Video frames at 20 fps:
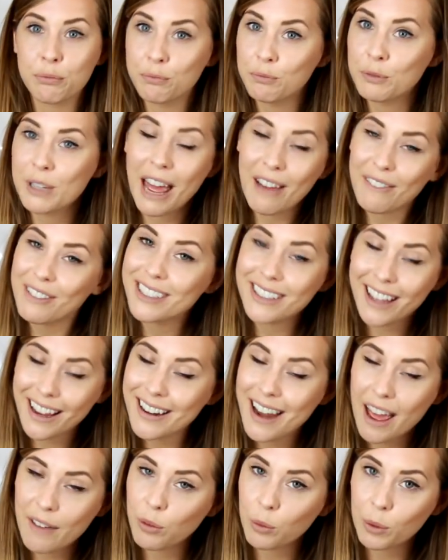never
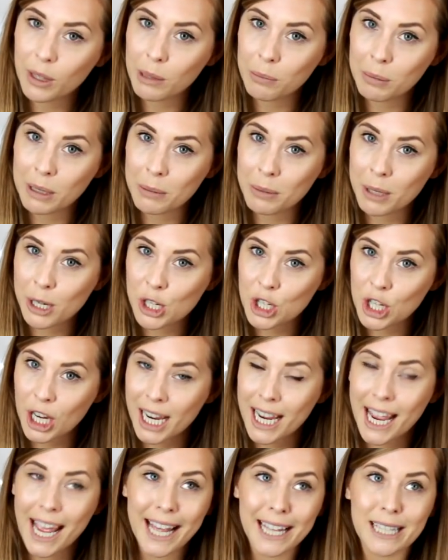say never with the
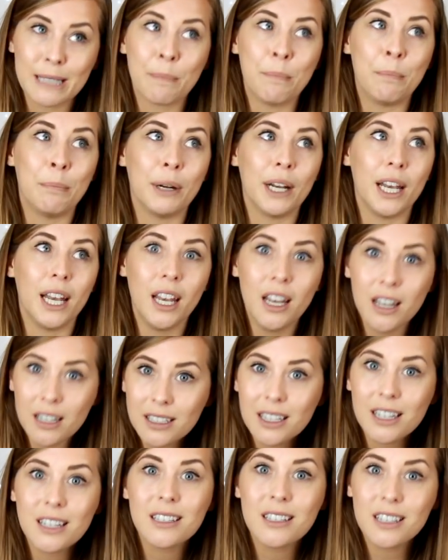BBG. It's
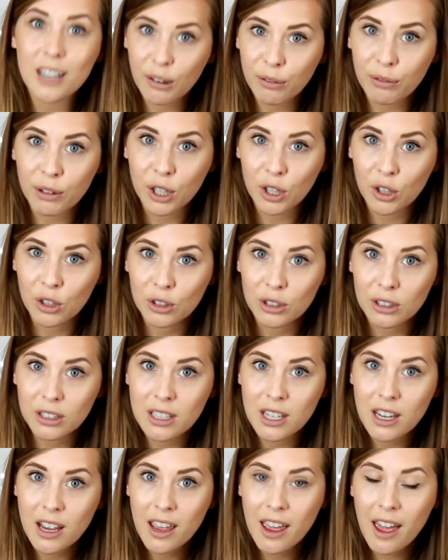bloody
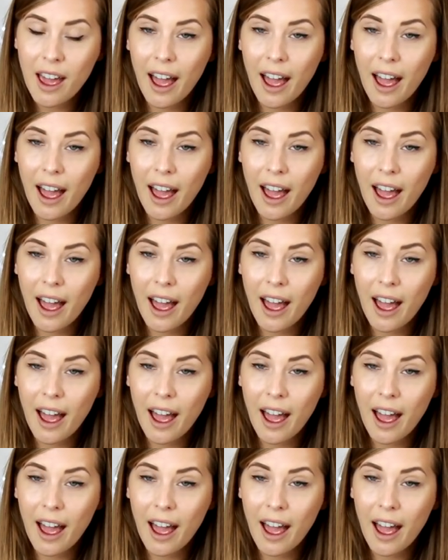difficult.